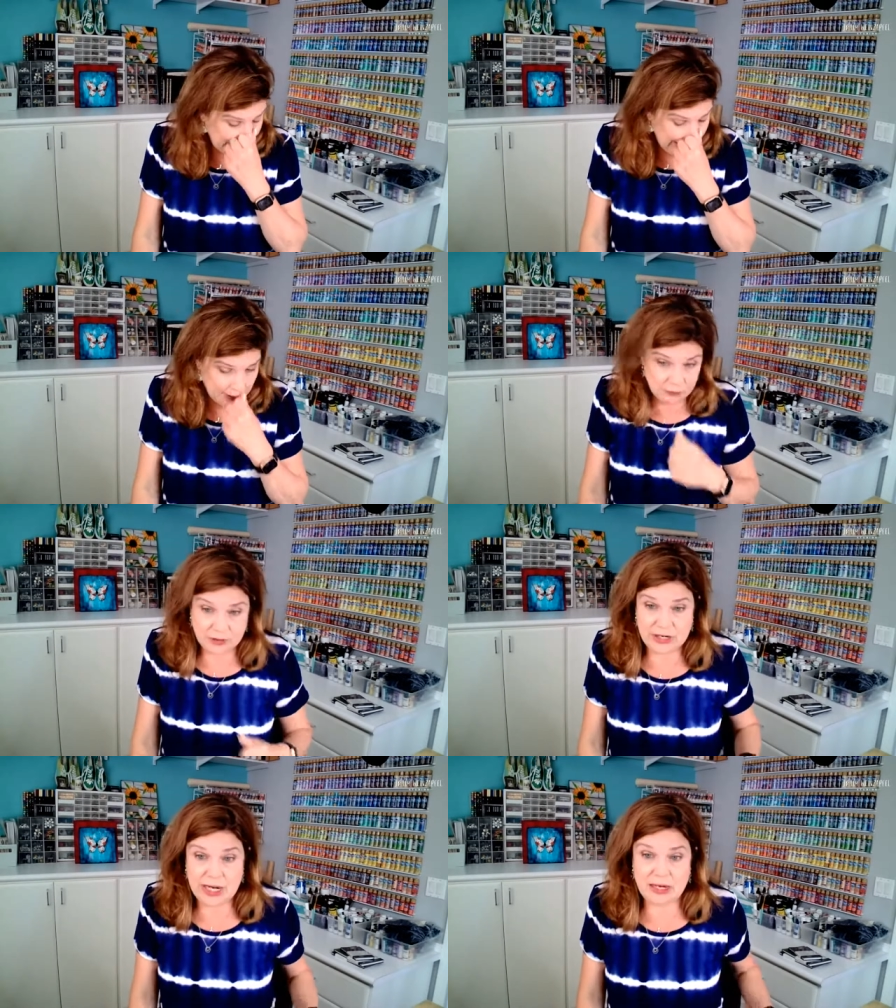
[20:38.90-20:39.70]
I'll
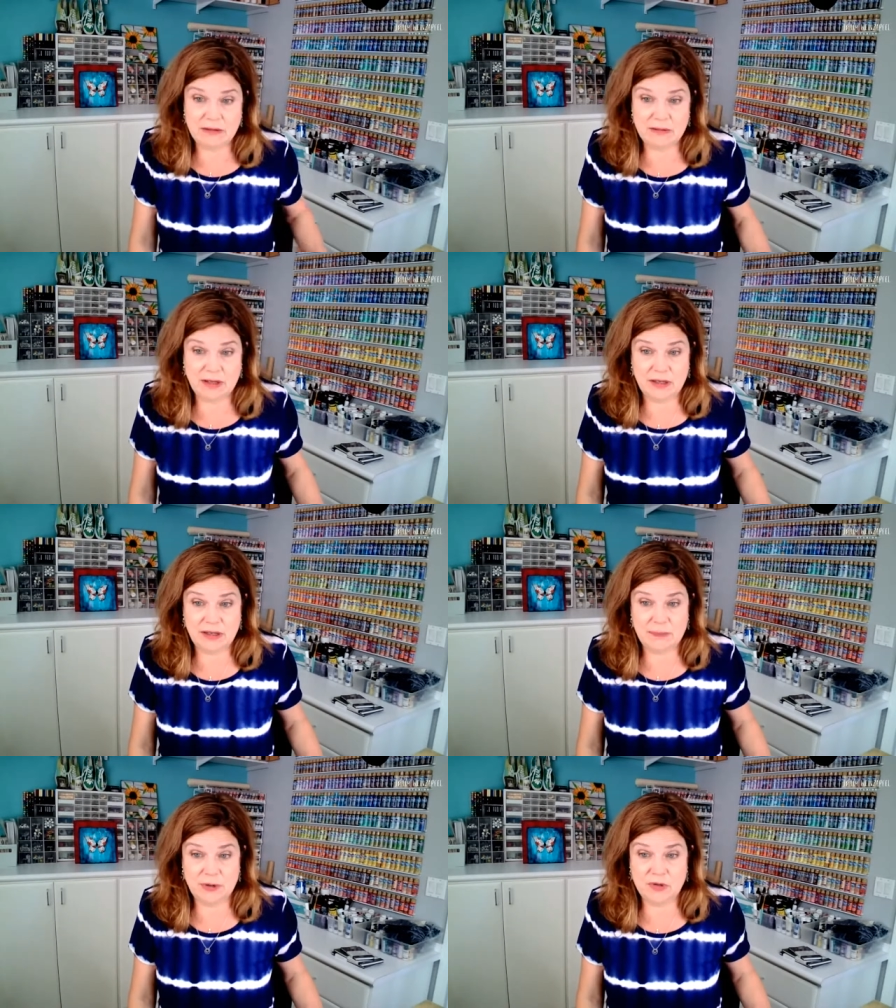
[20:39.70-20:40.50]
regain
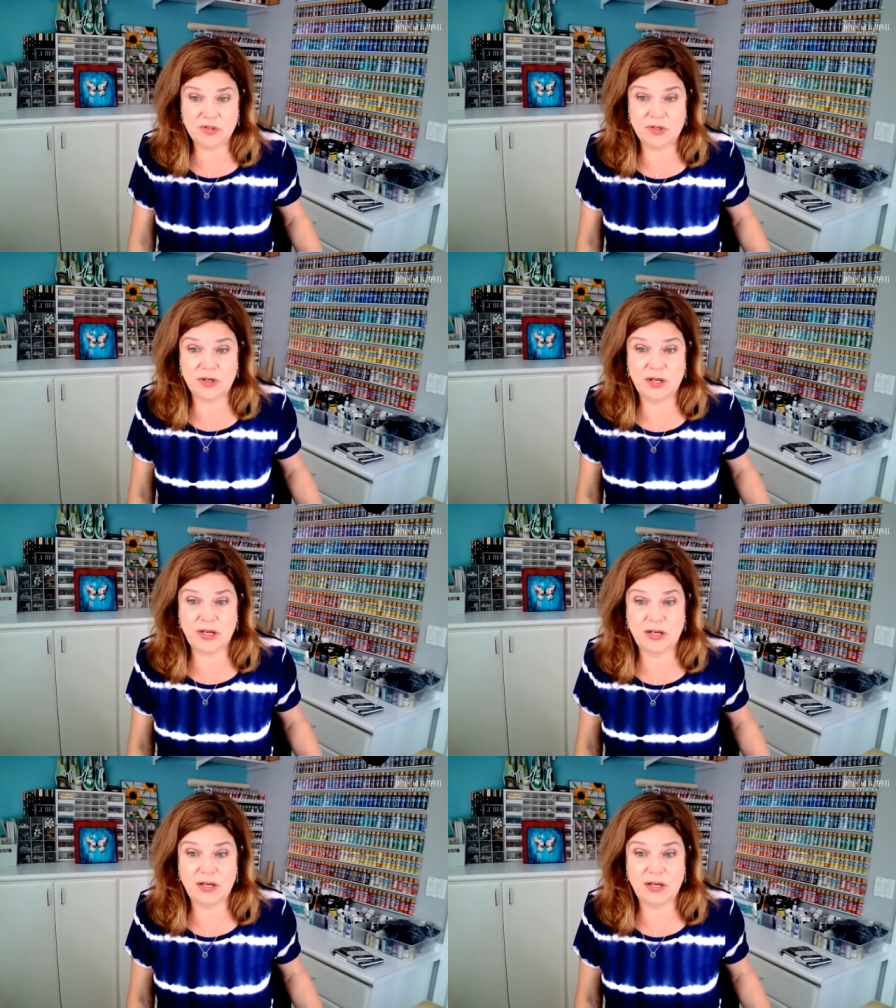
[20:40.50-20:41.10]
composure.